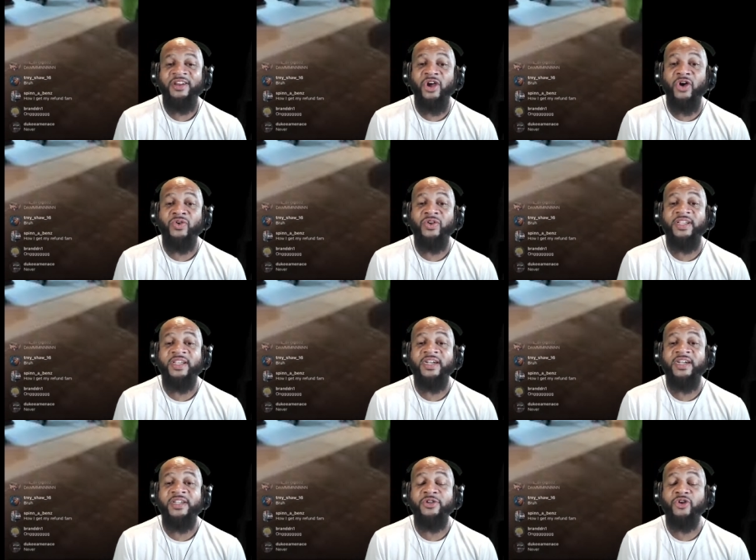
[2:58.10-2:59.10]
only
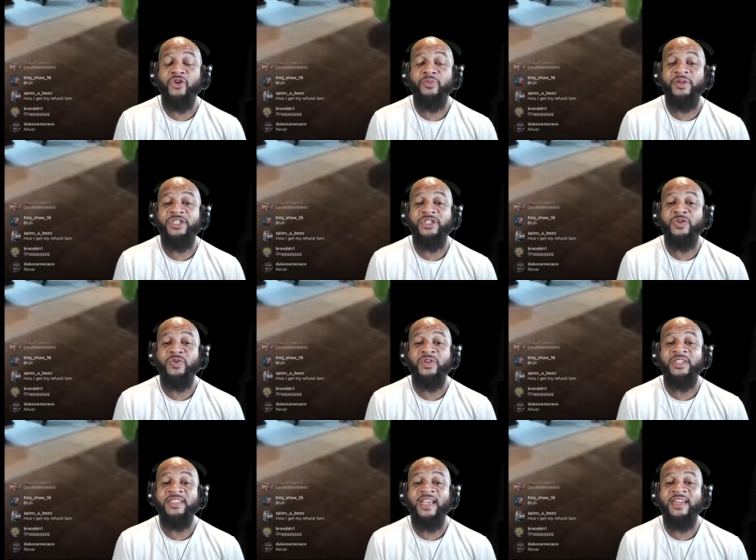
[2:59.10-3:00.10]
gun you're going to be shooting
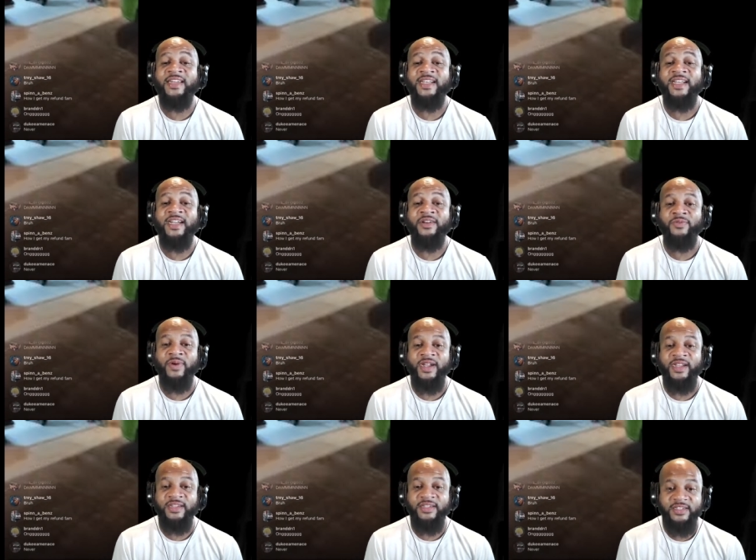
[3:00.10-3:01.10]
is at the gun
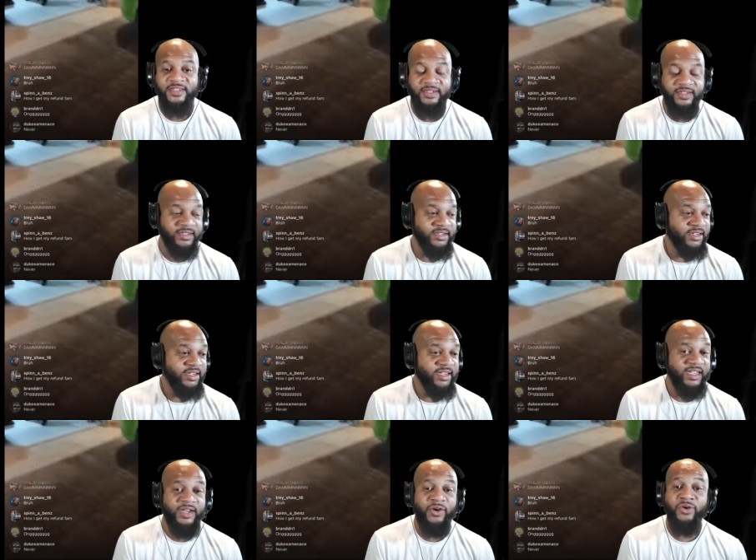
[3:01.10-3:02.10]
range
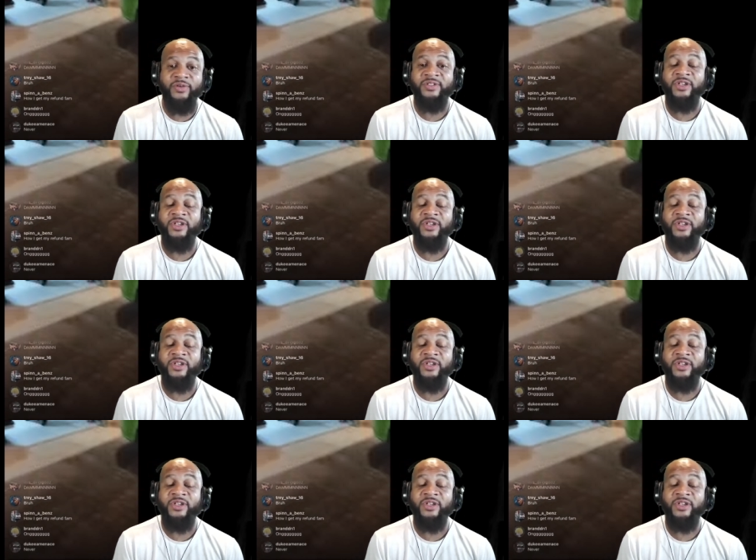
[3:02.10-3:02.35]
or if